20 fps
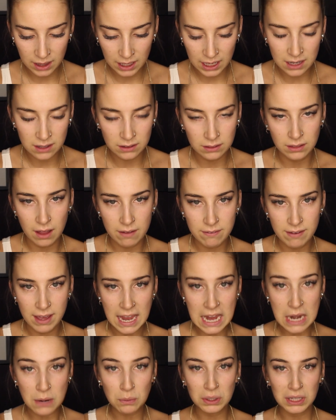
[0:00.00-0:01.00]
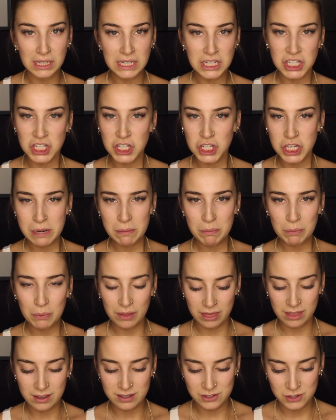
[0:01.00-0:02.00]
in a love-hate relationship
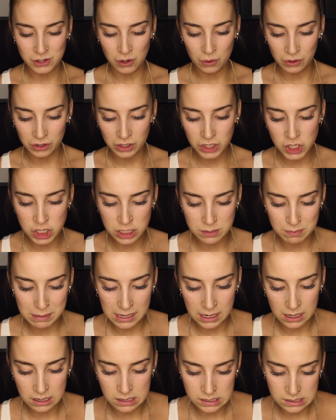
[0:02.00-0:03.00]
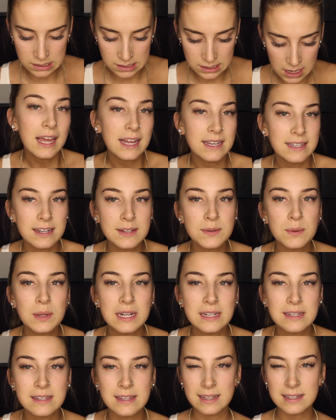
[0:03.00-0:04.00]
with this toner just because it does what
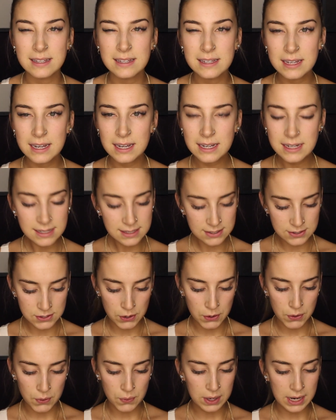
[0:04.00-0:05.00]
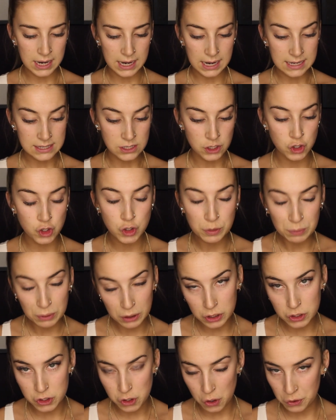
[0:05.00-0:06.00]
it says it does. So it's a
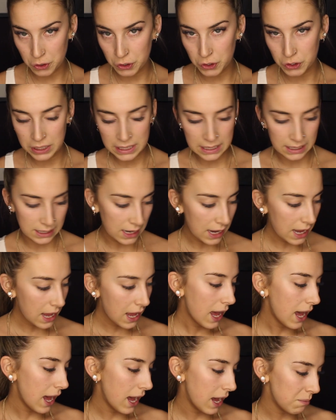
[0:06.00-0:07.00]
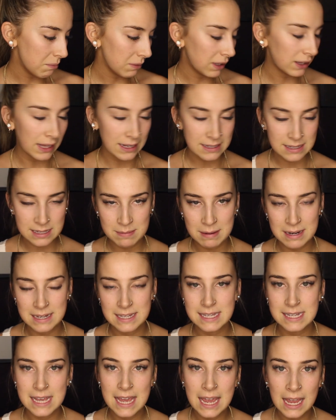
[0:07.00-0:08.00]
super good toner. It cleanses my
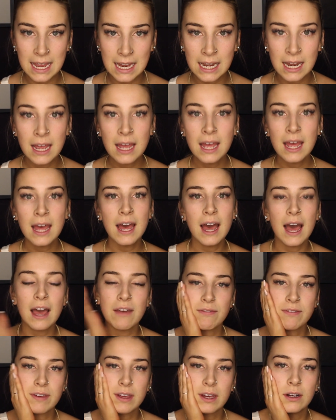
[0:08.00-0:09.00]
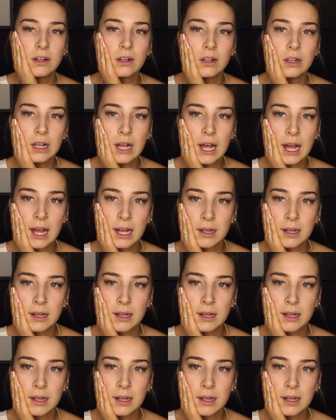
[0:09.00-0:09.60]
skin. I feel